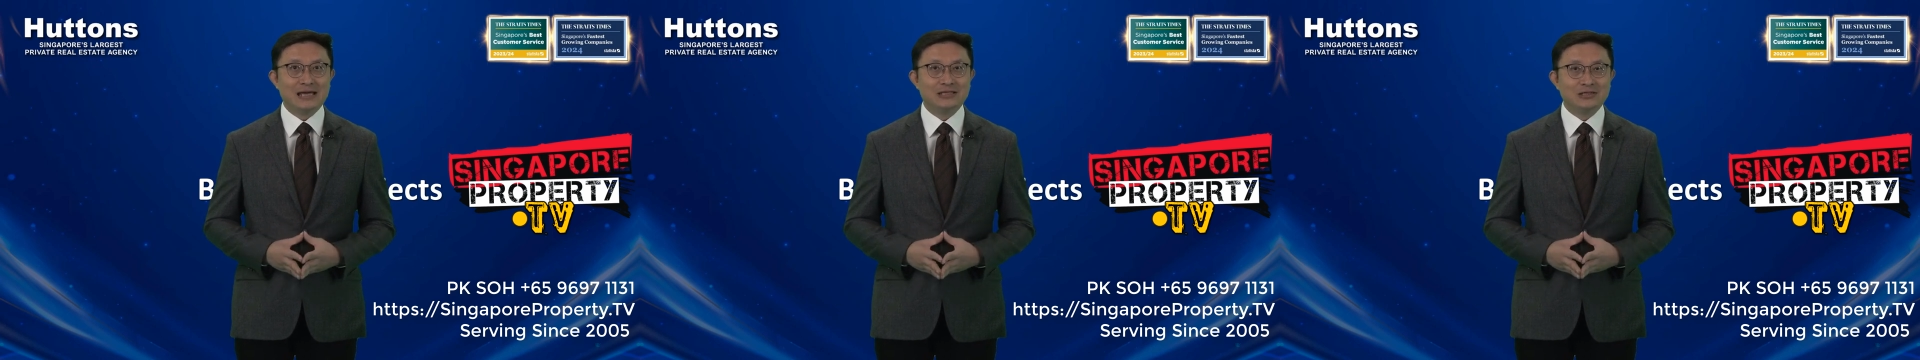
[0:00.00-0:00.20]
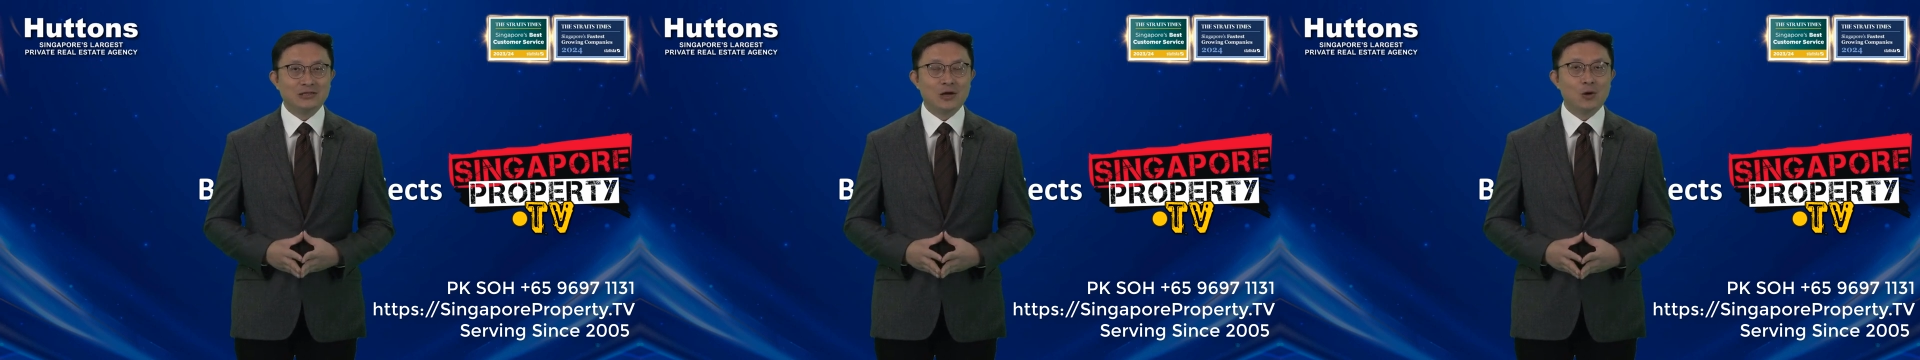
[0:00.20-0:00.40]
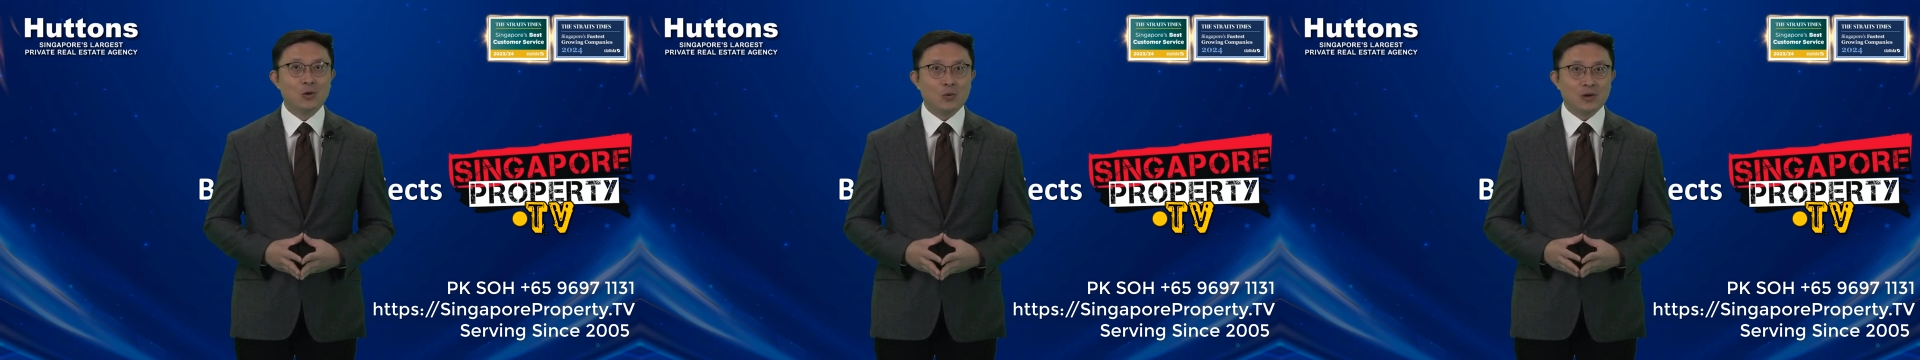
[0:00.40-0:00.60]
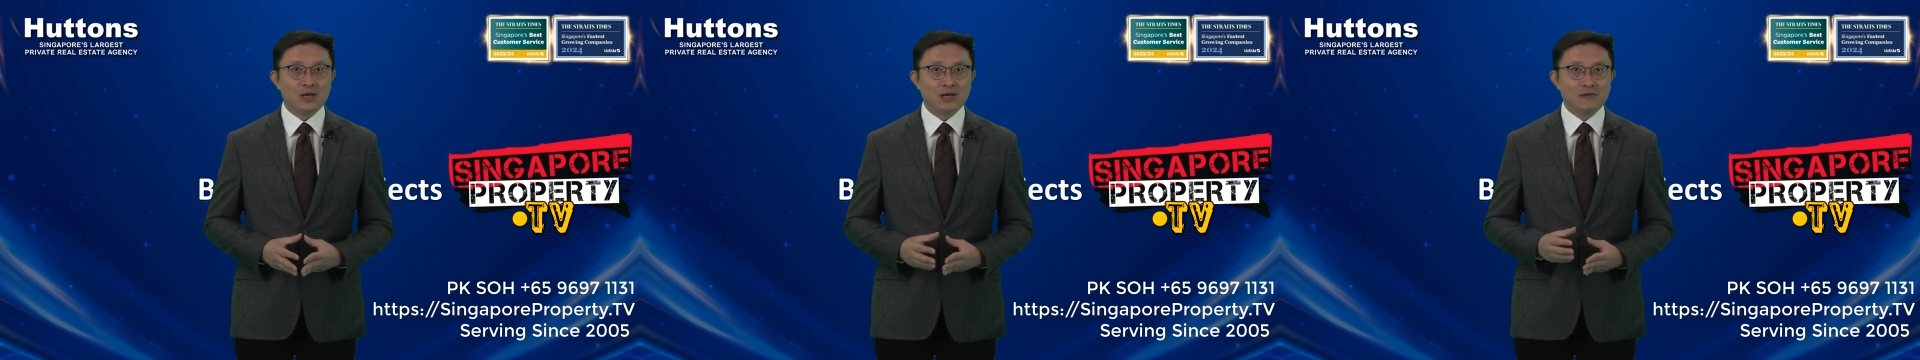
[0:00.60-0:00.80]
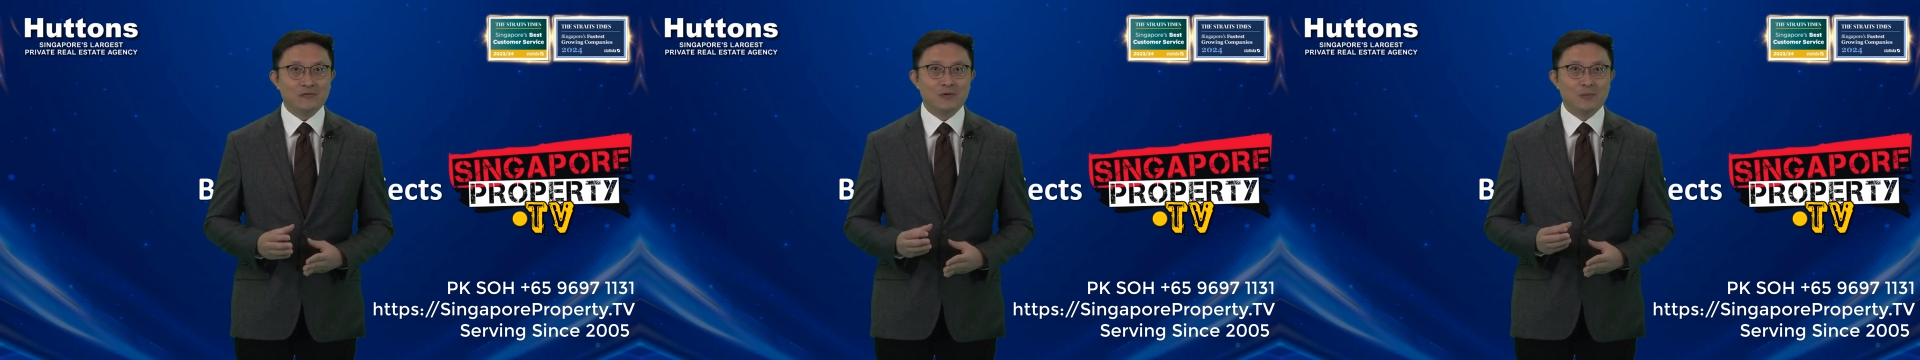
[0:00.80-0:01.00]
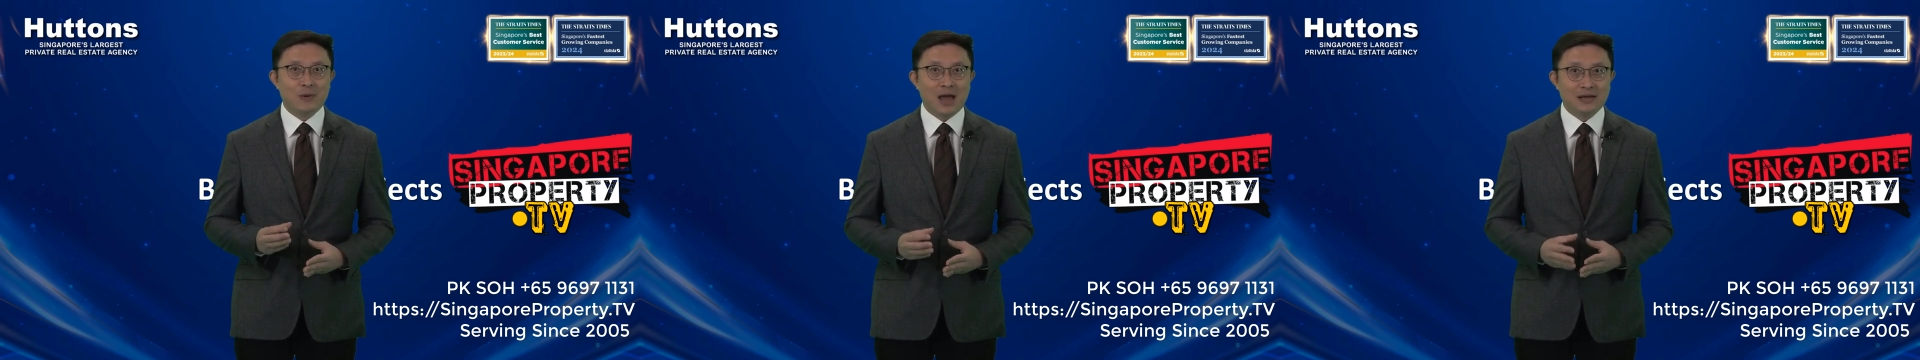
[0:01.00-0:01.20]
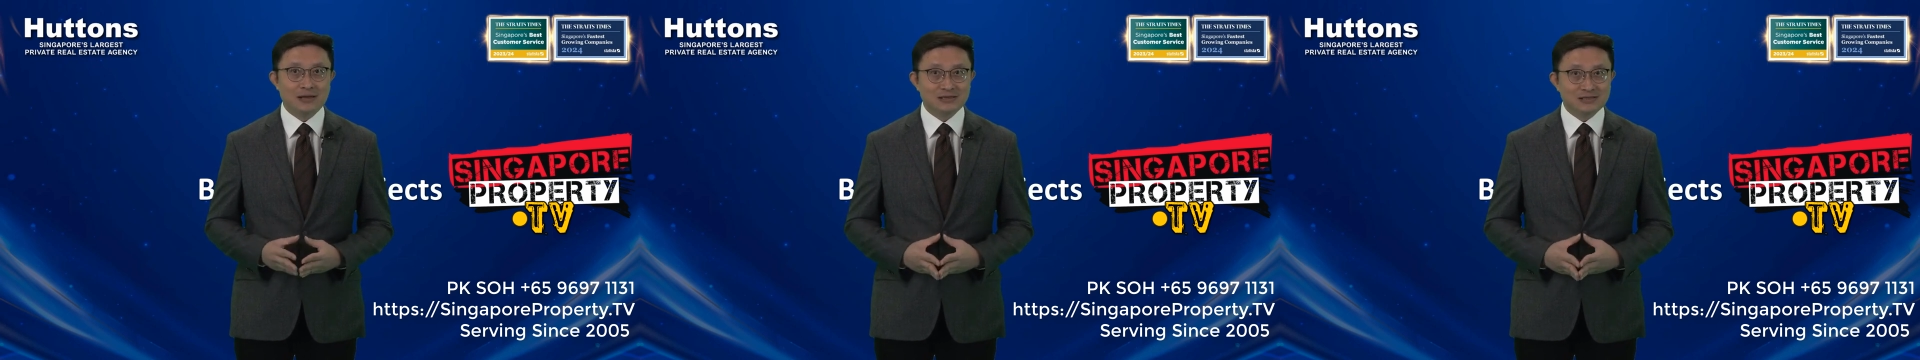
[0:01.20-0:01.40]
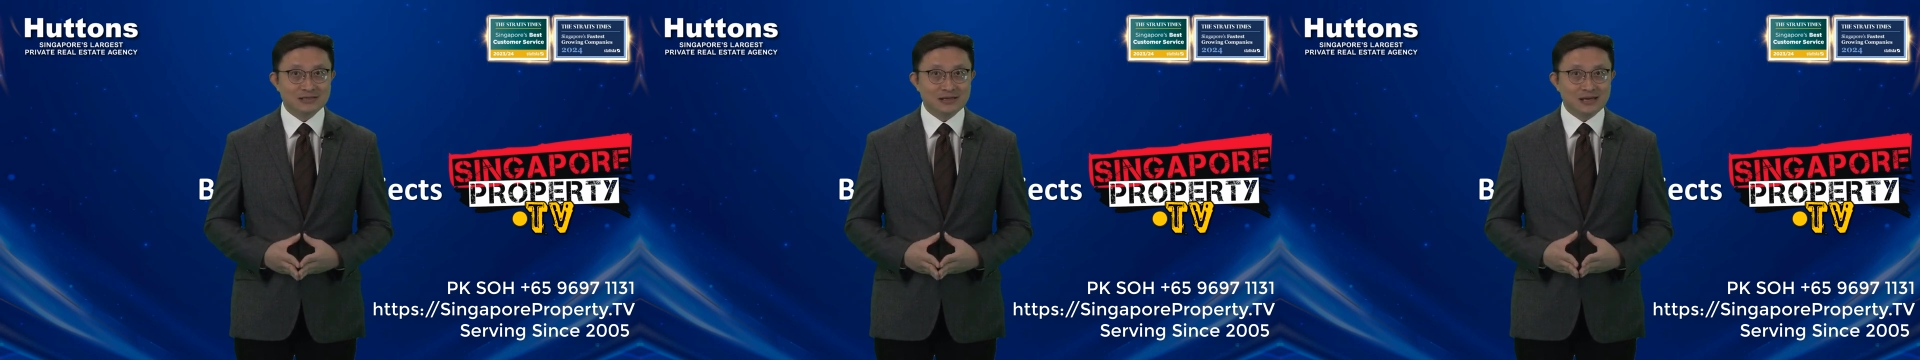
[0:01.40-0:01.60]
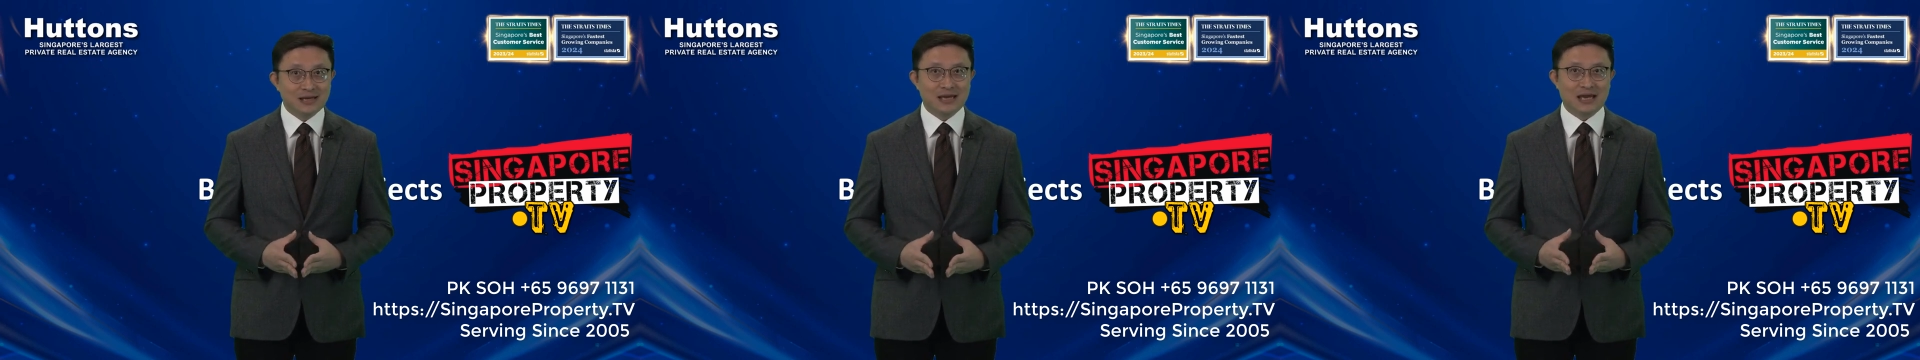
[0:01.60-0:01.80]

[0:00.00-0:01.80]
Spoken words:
So from Huttons.